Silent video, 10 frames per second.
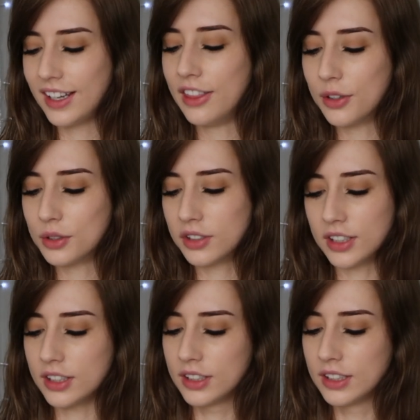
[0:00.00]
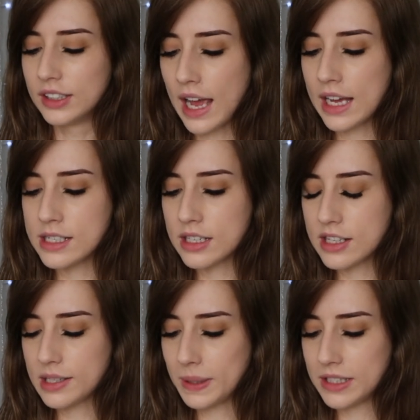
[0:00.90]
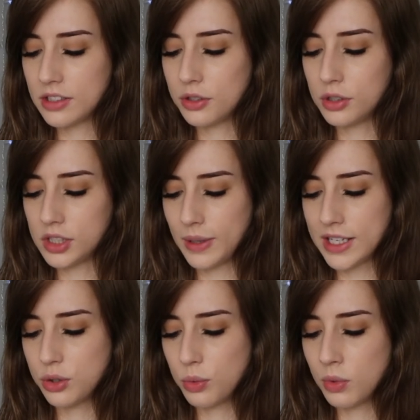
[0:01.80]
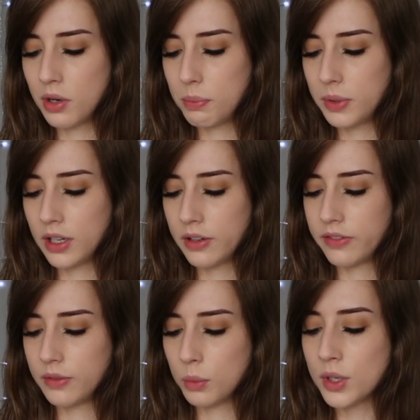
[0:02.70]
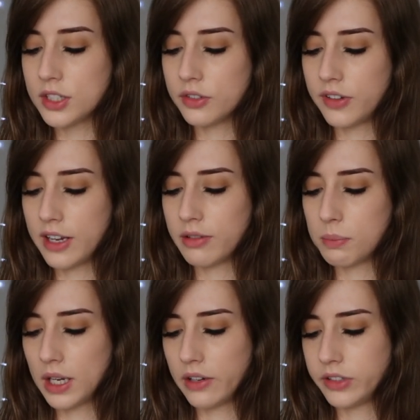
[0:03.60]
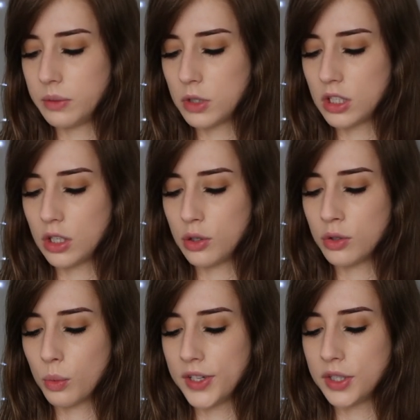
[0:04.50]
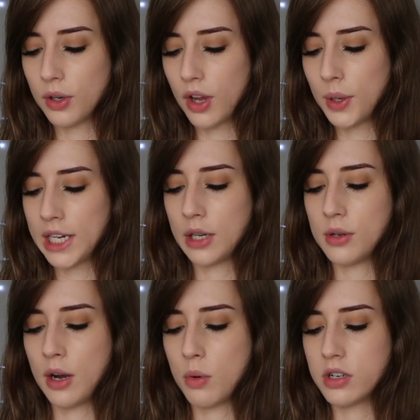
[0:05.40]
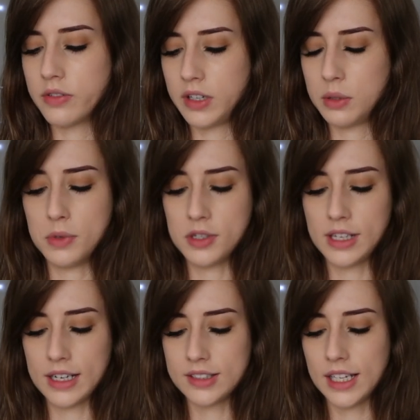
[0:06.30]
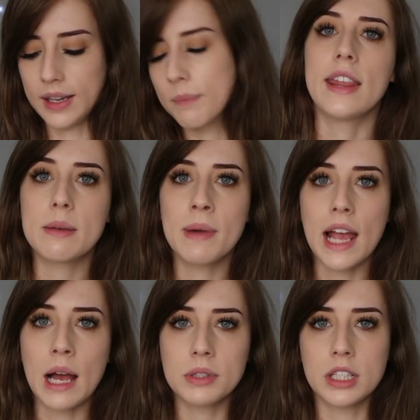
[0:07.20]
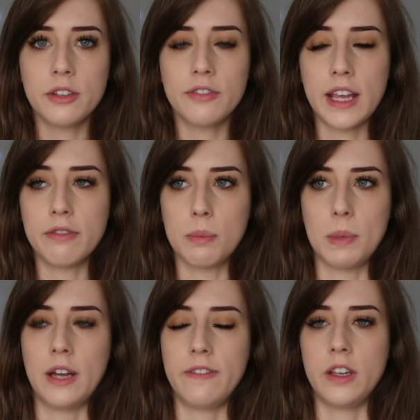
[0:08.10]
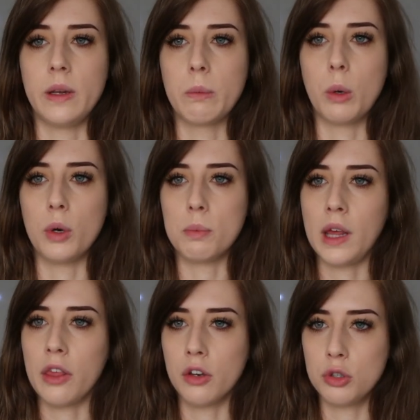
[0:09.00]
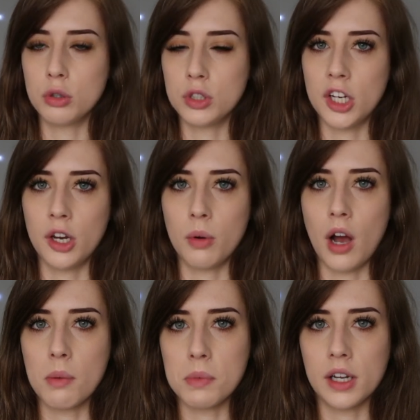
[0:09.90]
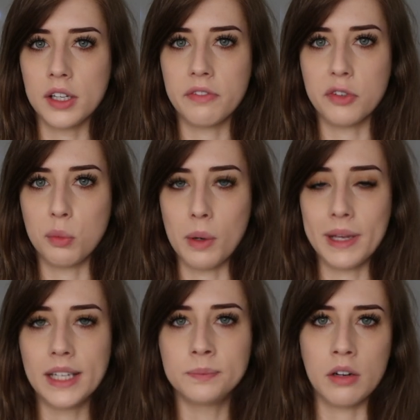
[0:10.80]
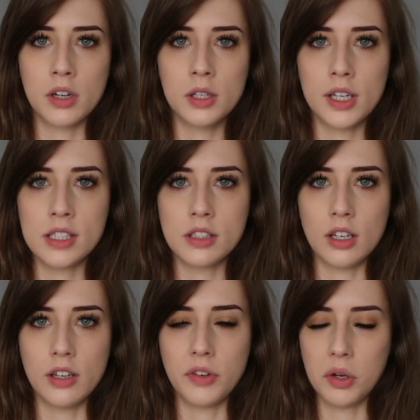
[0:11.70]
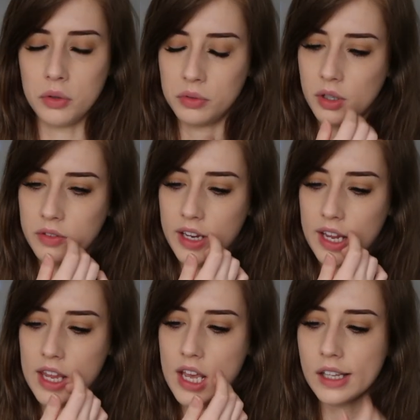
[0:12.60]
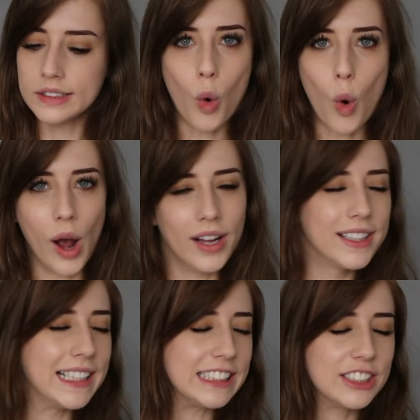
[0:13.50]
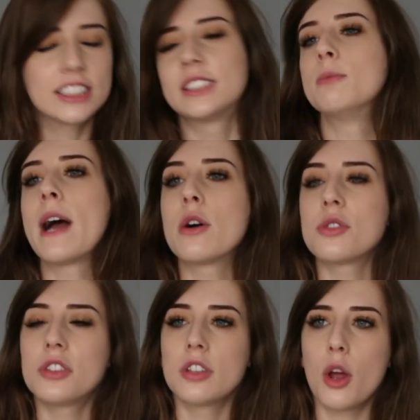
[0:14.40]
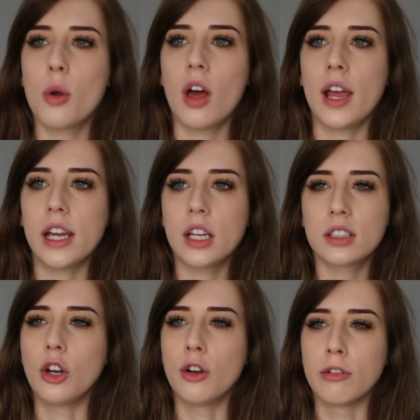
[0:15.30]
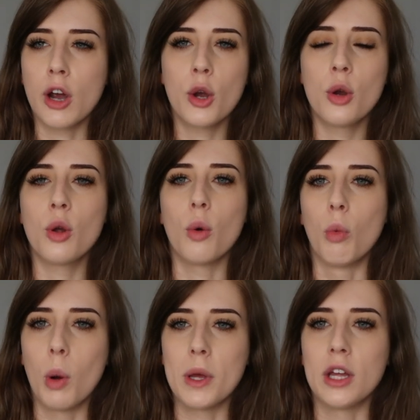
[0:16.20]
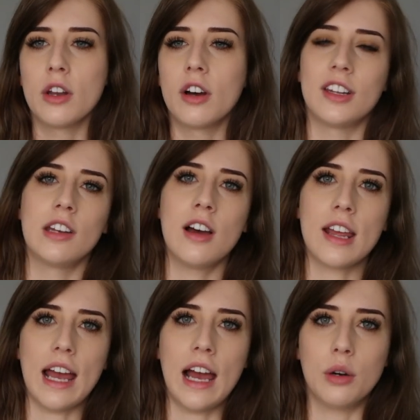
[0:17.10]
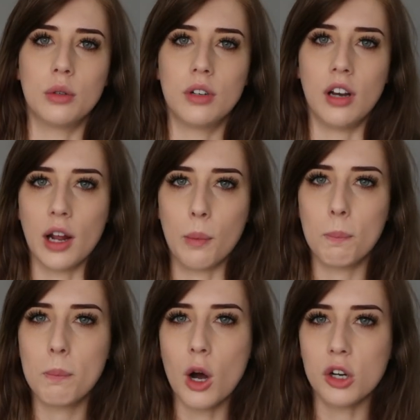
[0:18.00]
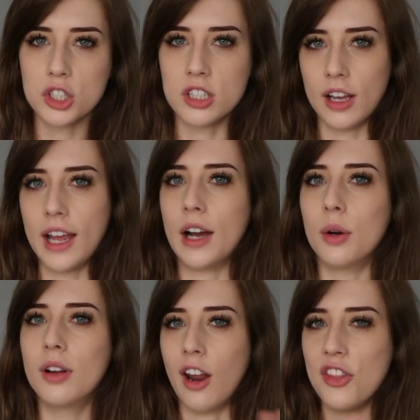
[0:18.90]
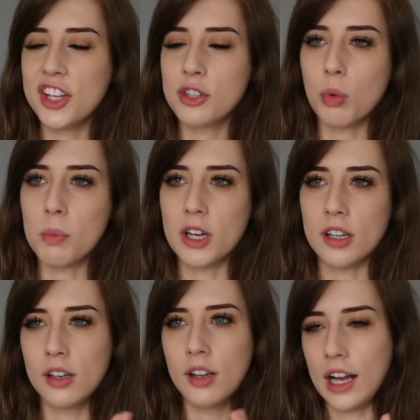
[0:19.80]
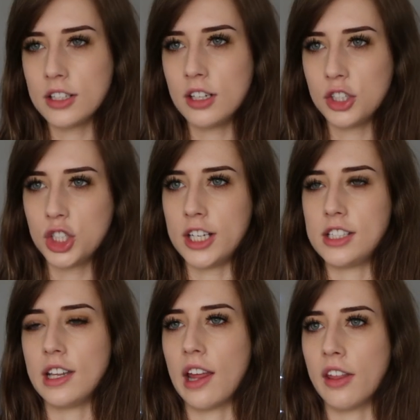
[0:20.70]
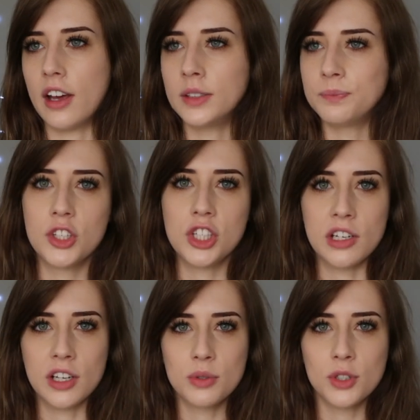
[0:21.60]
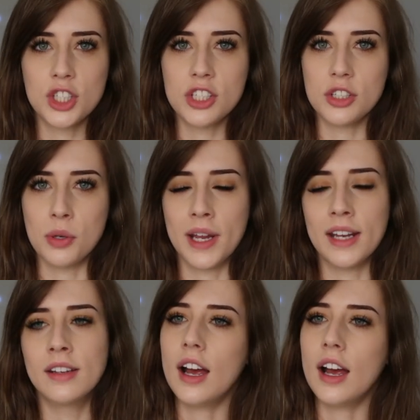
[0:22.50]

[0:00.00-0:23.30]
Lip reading: in the corner. And this person also asked, what is your favourite perfume to use when you're going out and want to feel more sexy? I think my absolute favourite perfume would be the Giorgio Armani for Women. I'm going to insert a photo of it here. Oh, it just smells so like a grown woman on a night out, like a posh night out. Like this woman has her shit together, she knows what she's doing,